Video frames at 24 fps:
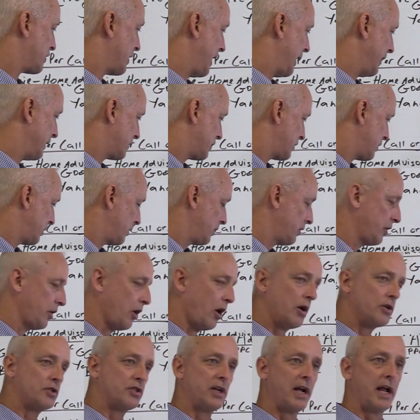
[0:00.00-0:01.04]
signs.
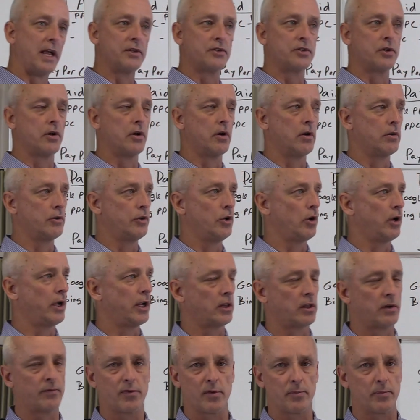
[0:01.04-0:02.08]
Yard signs are, you can get
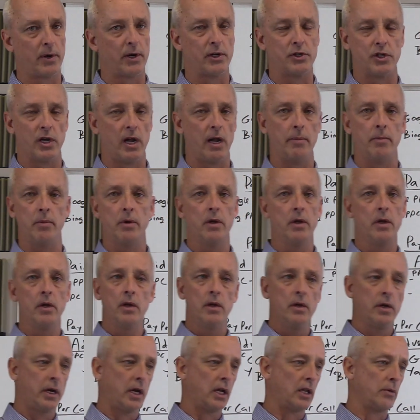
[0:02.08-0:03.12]
them for pretty cheap.
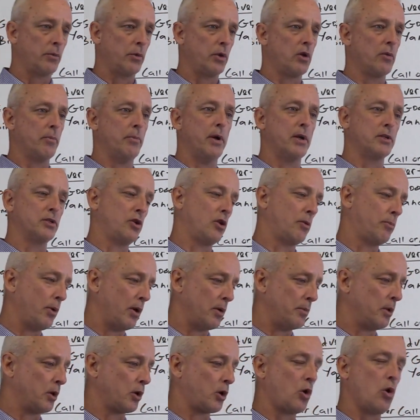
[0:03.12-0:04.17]
Get them with your business. You can put
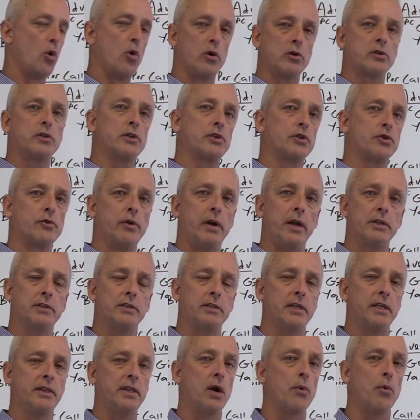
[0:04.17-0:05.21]
them on the corners of
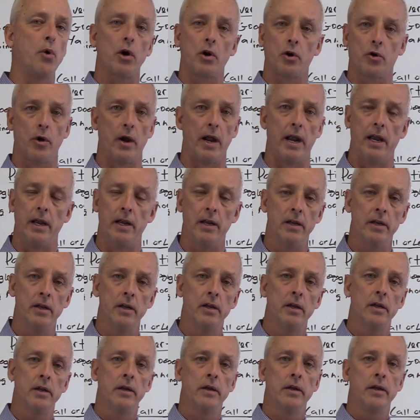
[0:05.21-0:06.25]
streets. They work great.
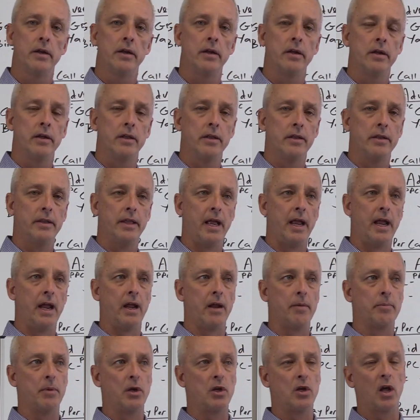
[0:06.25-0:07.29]
But
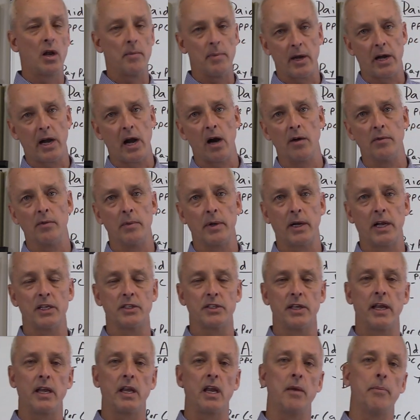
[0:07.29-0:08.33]
you got to be careful because
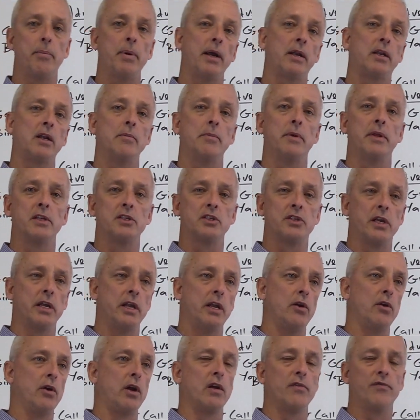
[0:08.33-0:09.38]
they can get picked up by the
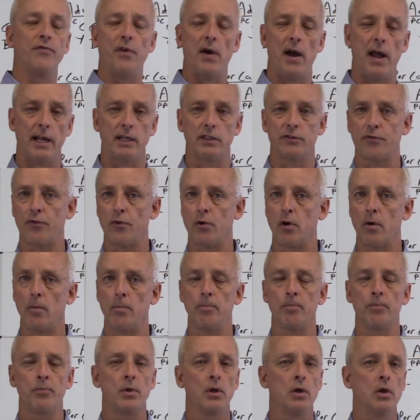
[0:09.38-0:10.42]
city. You can get fines for
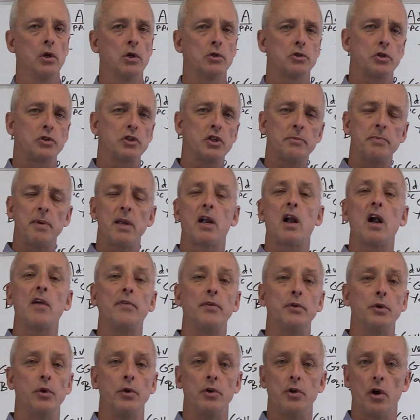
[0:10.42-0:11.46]
them. So just be
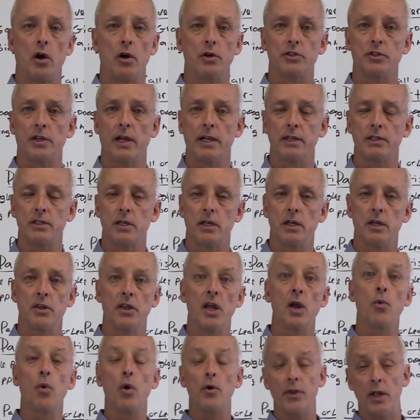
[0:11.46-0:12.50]
careful doing yard signs.
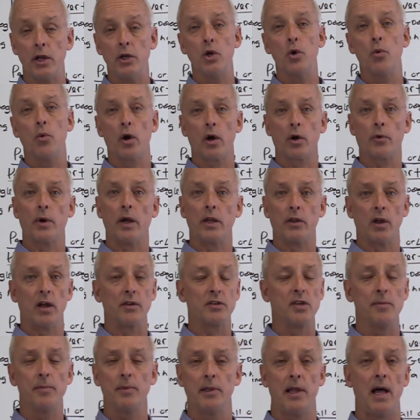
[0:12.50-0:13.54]
They do work great. I've
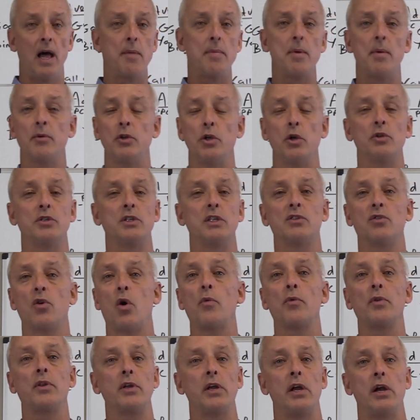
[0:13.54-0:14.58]
seen a lot of people use these
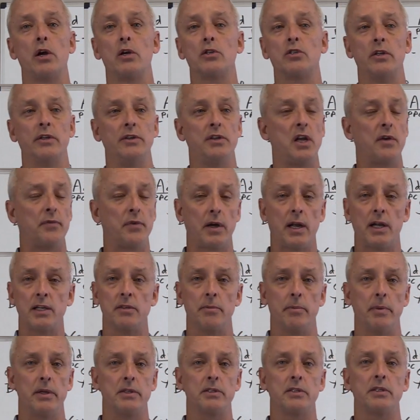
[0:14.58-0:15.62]
over the years in different kinds
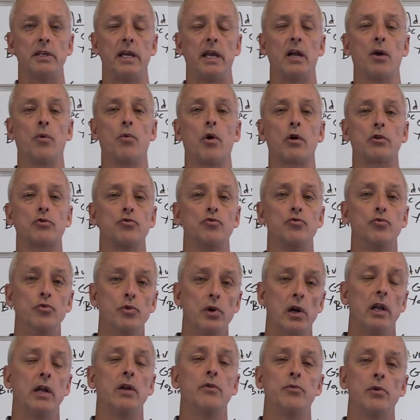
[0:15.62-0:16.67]
of business, and it works
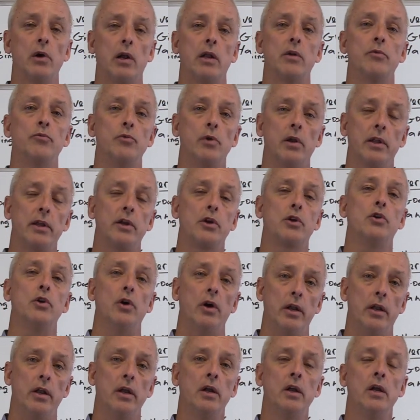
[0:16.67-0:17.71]
really, really, really
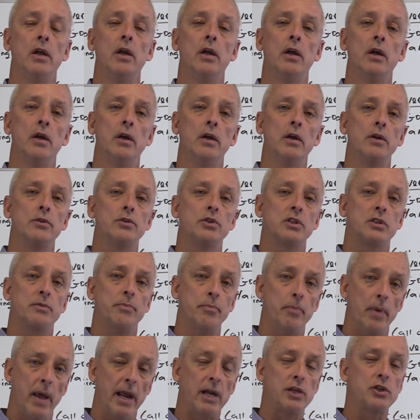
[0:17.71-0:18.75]
good. Just
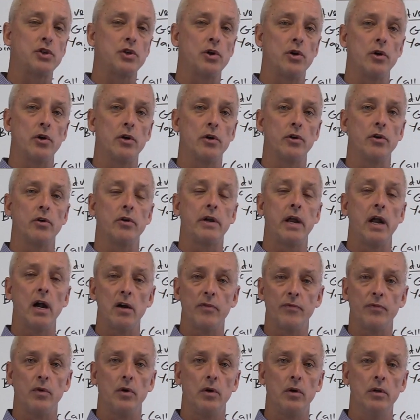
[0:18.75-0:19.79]
make sure you're
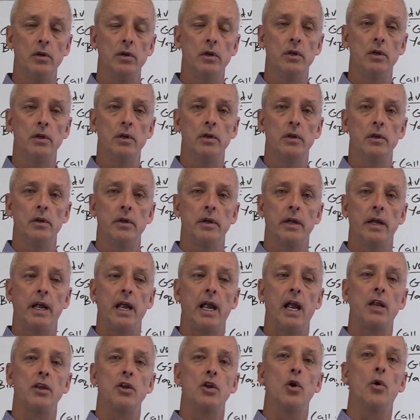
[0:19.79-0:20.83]
careful
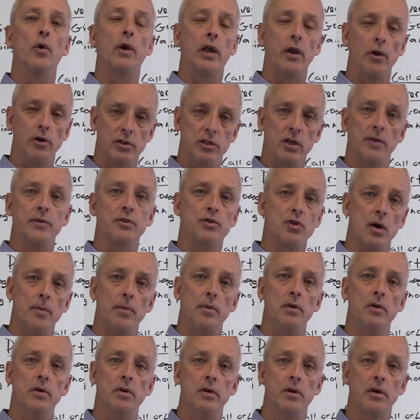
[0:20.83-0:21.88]
and you don't get yourself in
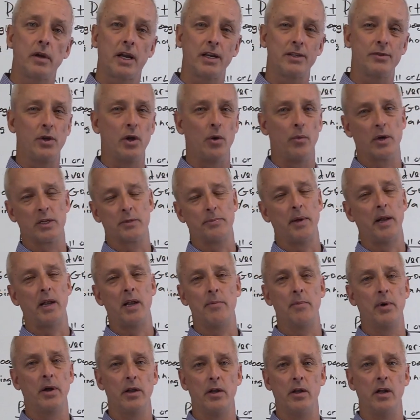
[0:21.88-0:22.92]
trouble because you don't want to spend
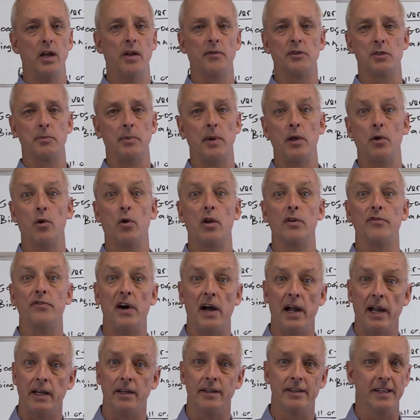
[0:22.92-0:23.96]
any money you didn't have to spend on a
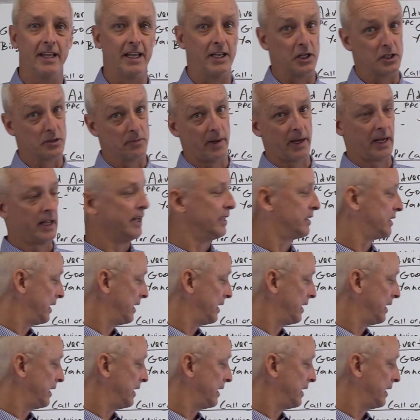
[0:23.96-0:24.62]
fine. That doesn't make any